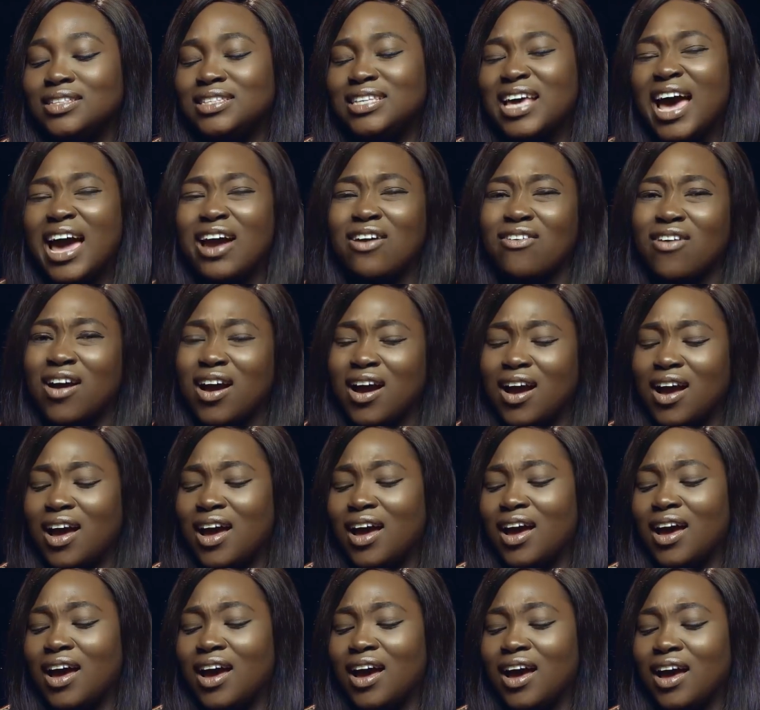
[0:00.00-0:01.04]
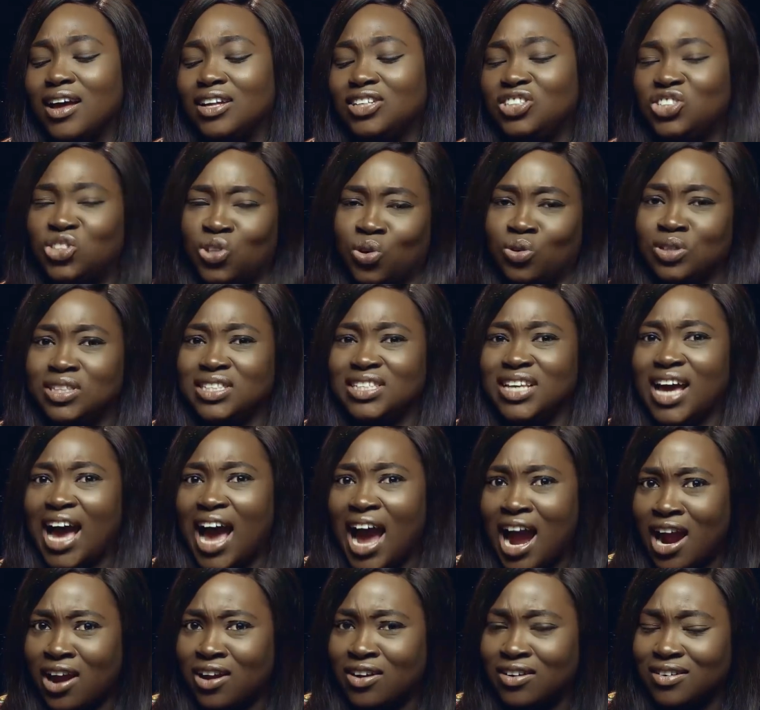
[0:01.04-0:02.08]
Tyra dot
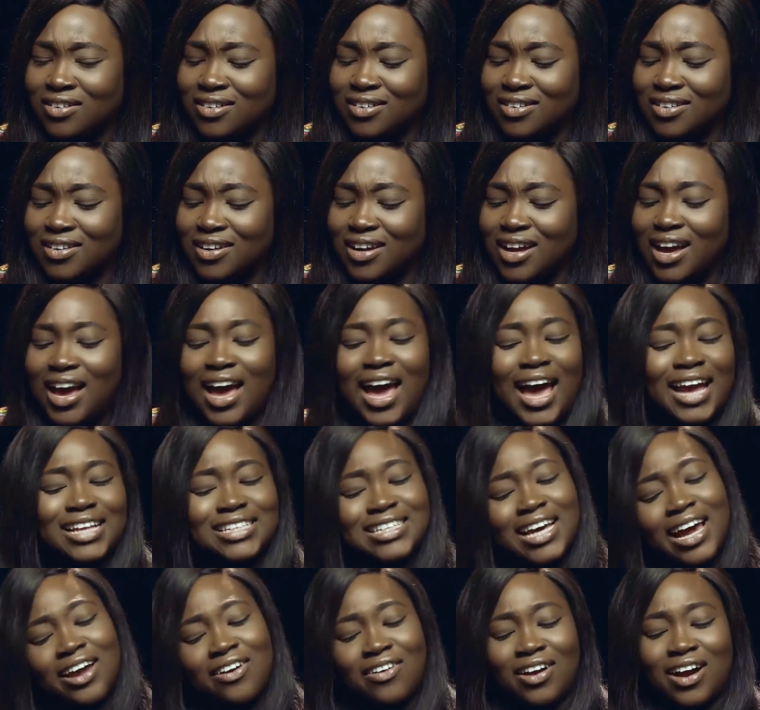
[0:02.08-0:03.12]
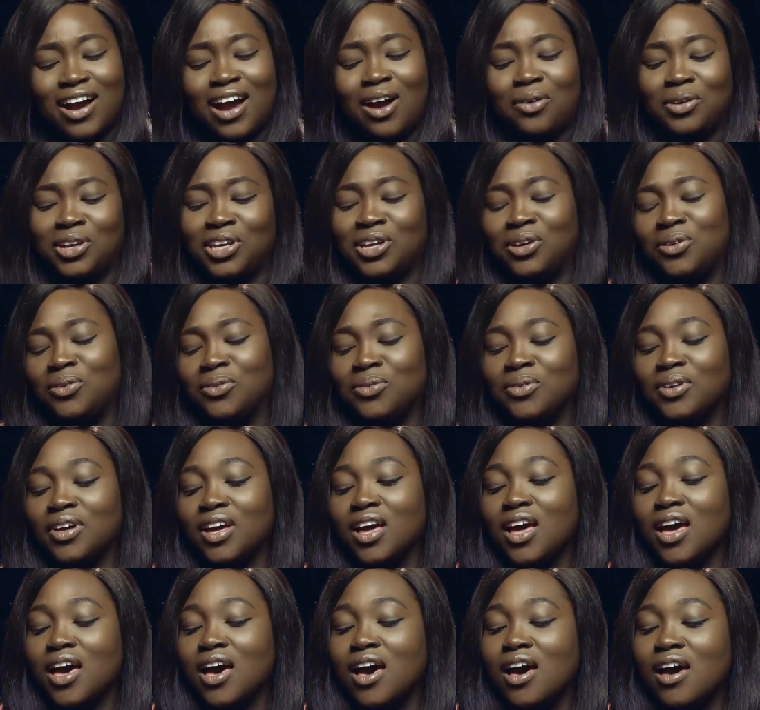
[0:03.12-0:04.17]
R. Hi, Tyra. How are you?
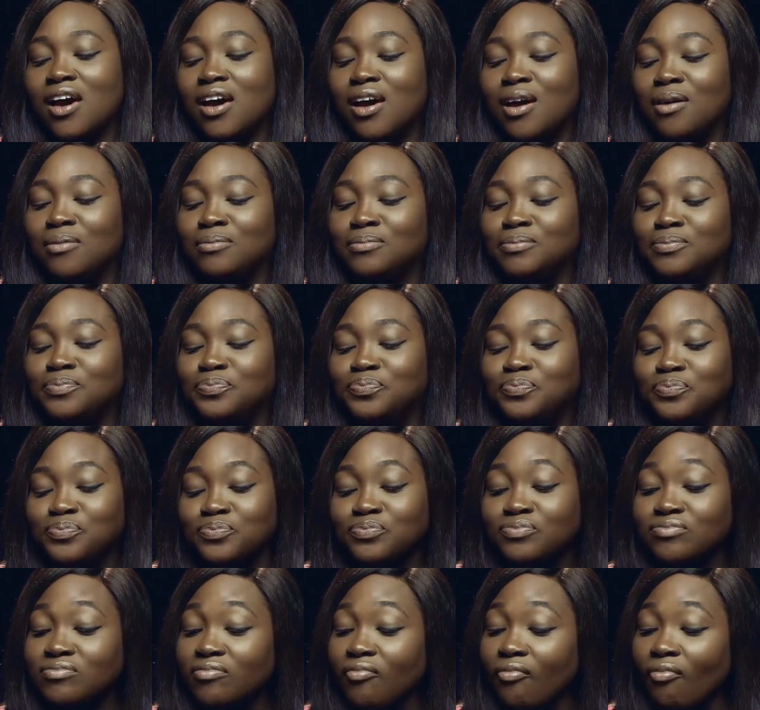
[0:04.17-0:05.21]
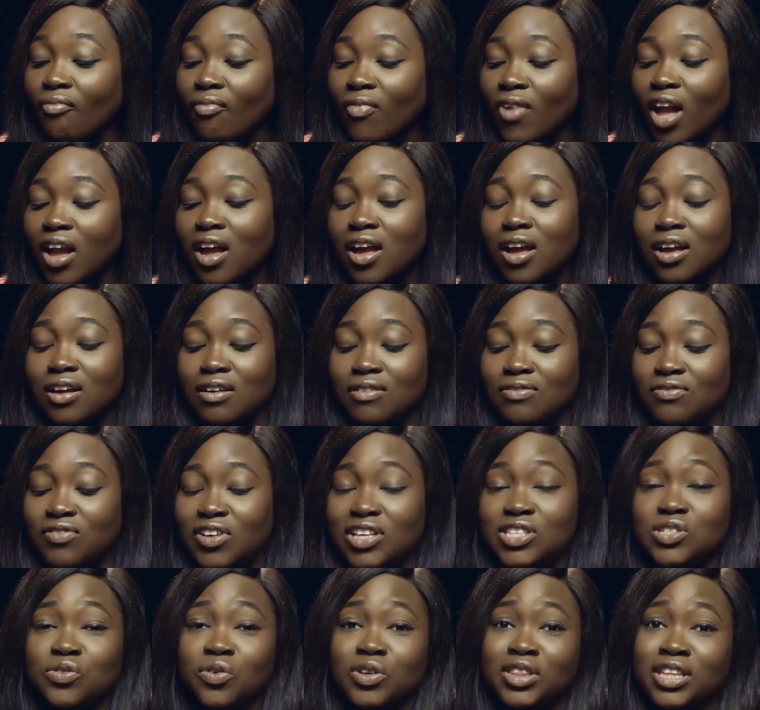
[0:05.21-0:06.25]
Um,
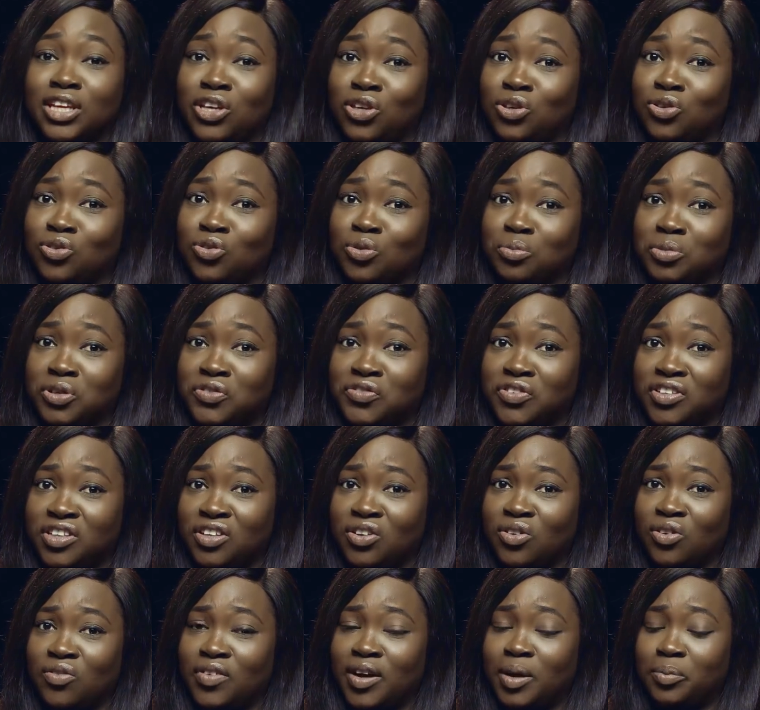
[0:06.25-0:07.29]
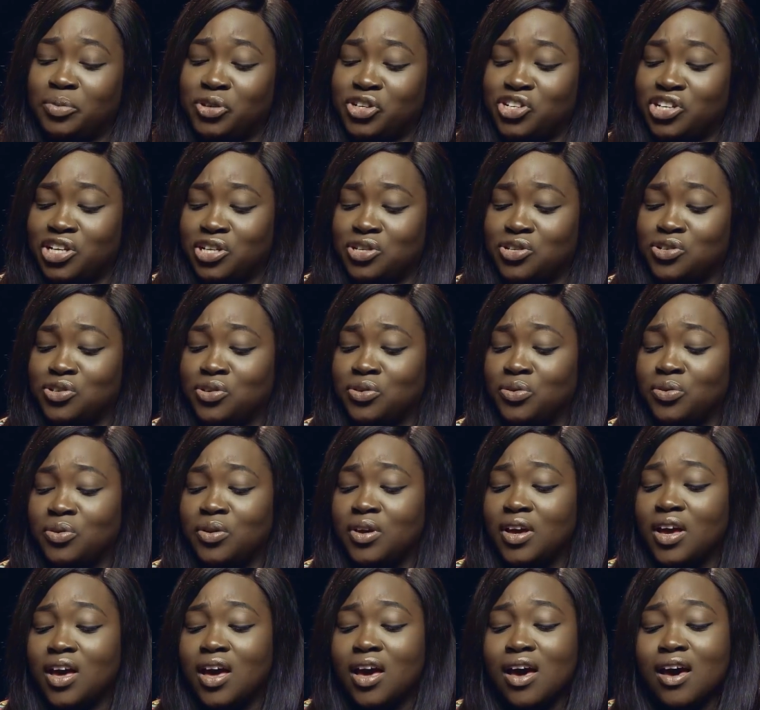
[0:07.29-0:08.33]
first of all, thank you so much for the love. I appreciate you.
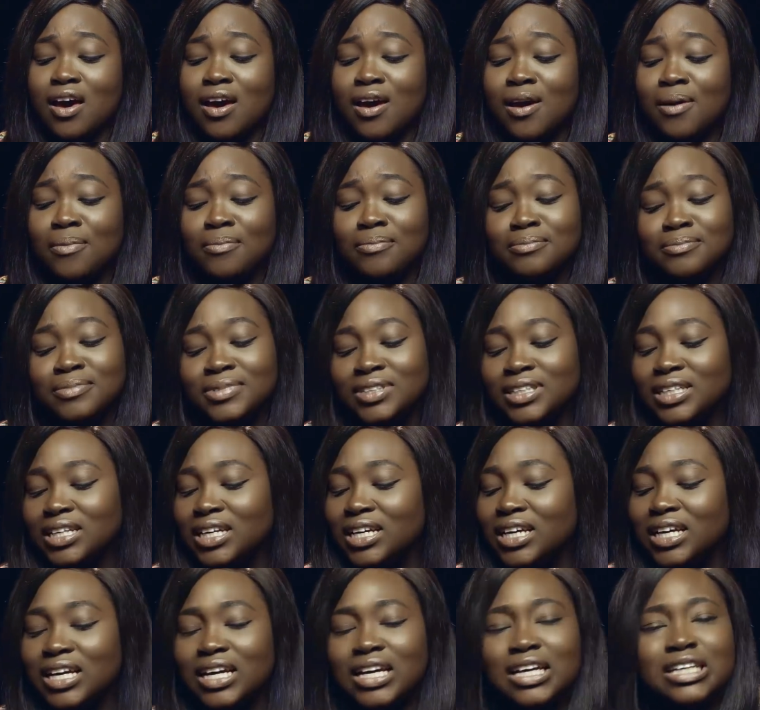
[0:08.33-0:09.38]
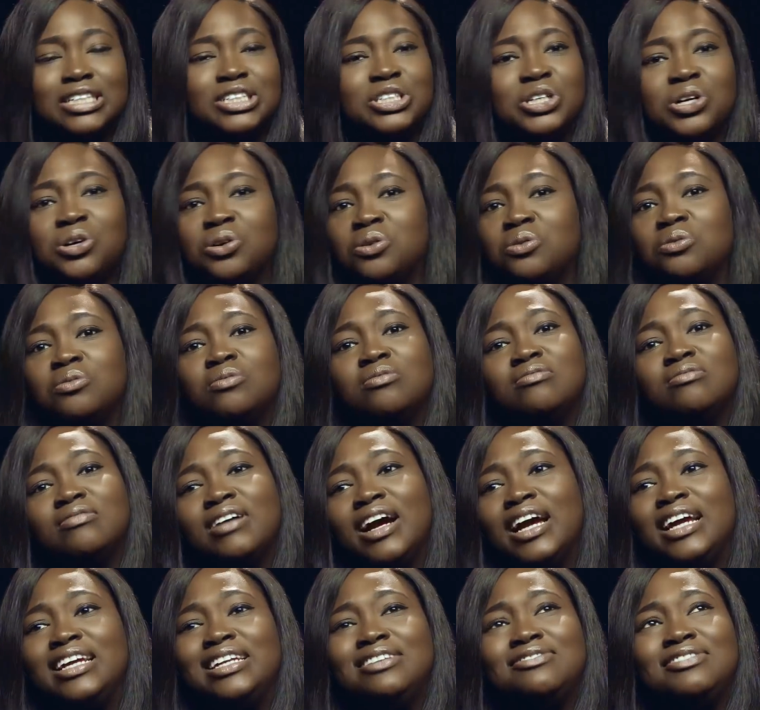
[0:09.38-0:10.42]
Um, no,
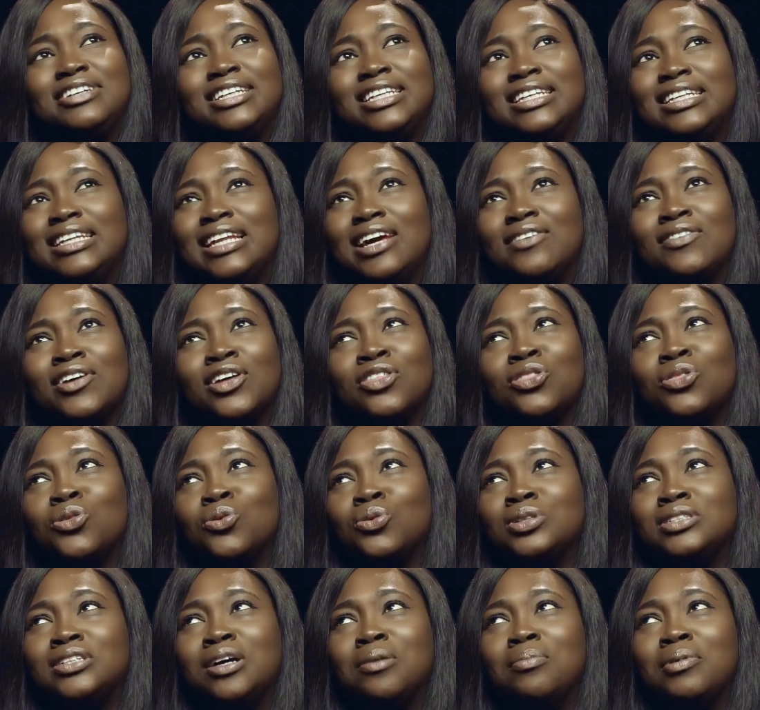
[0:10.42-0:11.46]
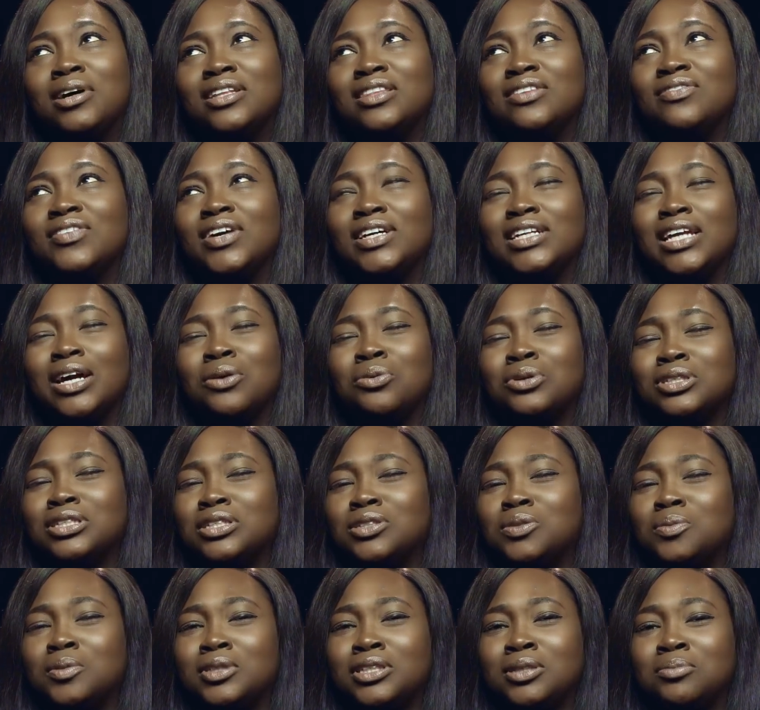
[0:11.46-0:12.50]
I really never thought about the fact that I
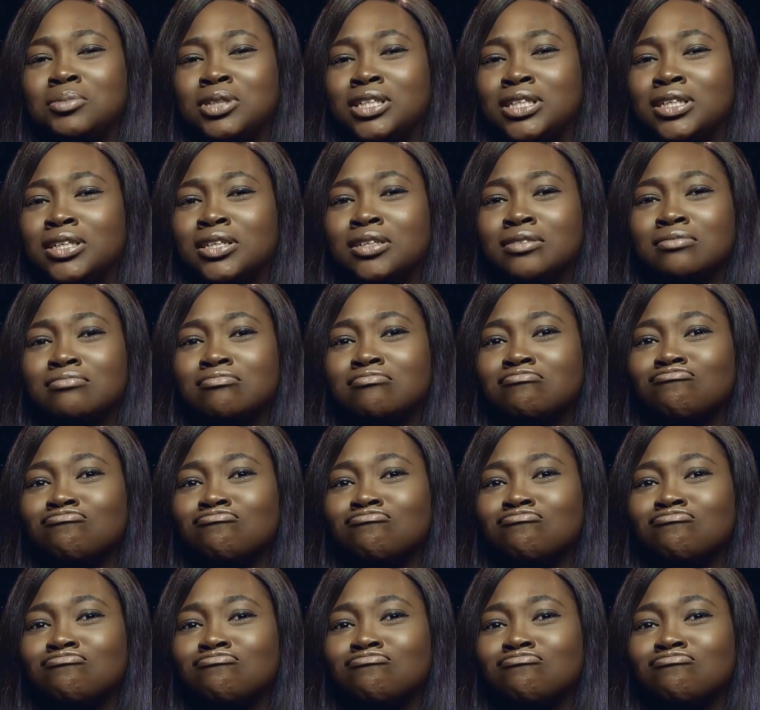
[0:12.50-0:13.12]
wanted to be in the media